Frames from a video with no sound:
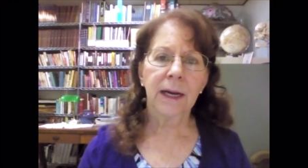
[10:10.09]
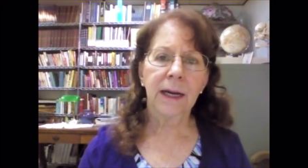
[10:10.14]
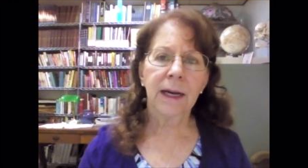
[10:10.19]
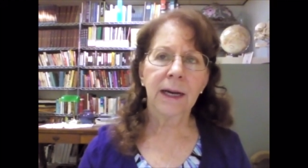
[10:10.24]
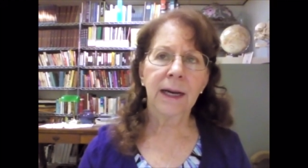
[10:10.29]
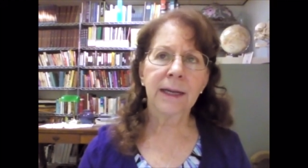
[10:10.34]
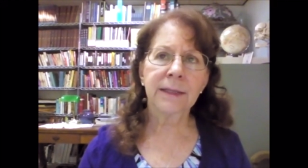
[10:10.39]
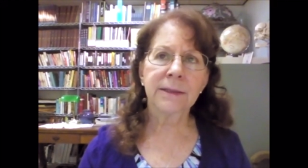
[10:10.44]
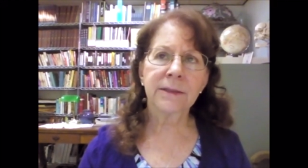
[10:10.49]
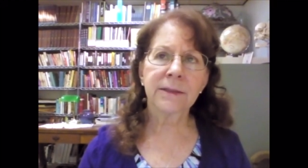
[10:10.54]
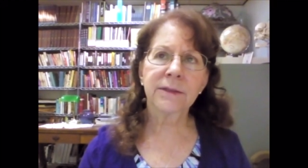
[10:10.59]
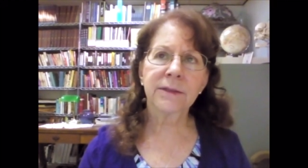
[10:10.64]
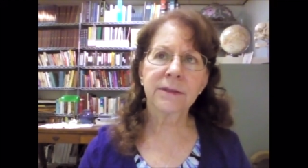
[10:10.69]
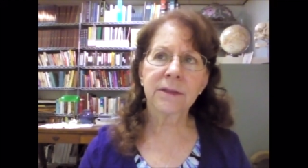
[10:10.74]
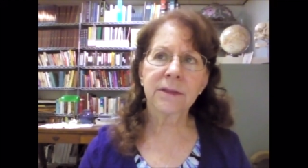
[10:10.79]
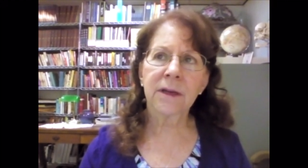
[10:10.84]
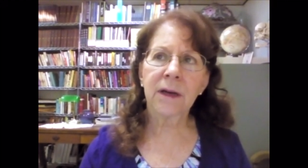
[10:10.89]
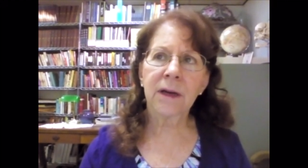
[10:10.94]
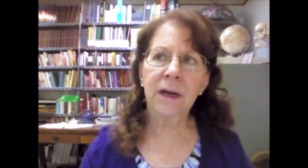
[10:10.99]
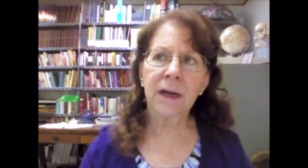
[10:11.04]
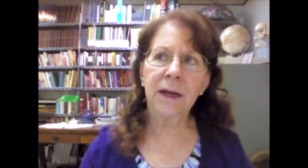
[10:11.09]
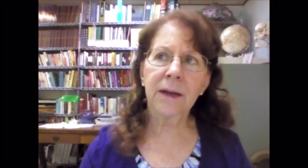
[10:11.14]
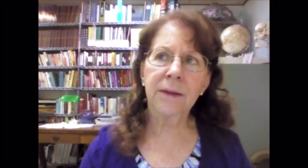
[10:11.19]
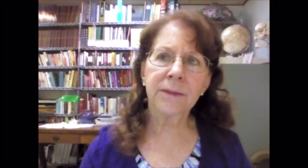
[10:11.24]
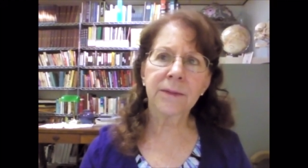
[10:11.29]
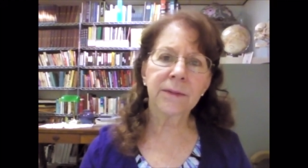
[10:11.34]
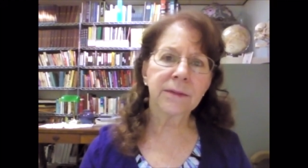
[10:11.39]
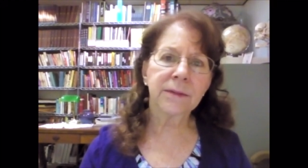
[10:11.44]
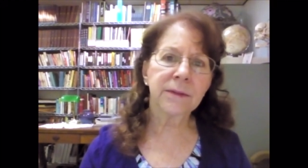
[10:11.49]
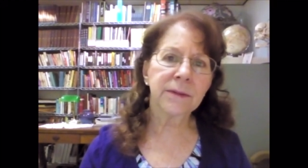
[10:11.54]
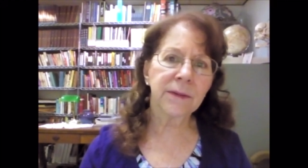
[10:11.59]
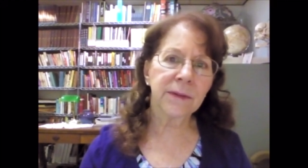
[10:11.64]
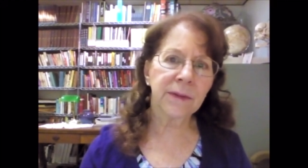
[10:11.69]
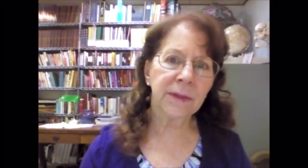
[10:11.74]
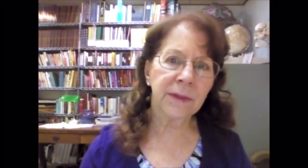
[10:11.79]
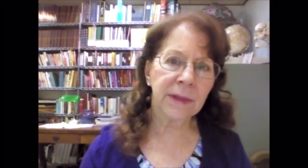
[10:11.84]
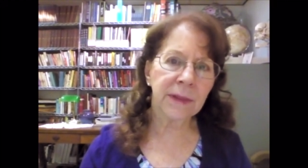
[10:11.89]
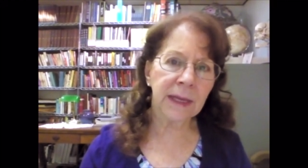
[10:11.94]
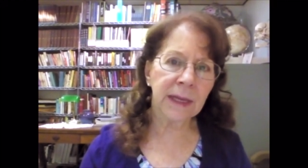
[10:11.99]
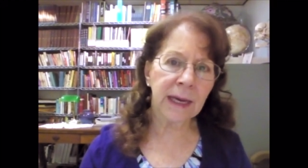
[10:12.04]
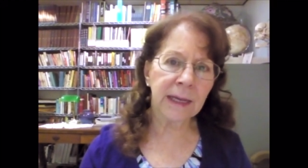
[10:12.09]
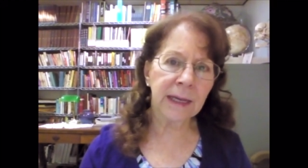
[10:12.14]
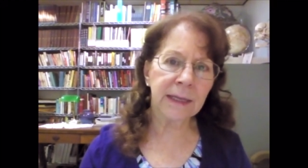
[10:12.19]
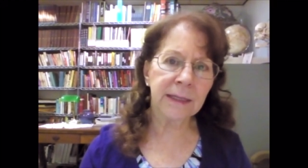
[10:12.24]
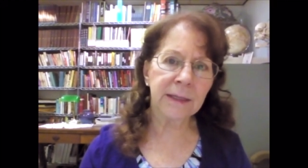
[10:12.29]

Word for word: I saw that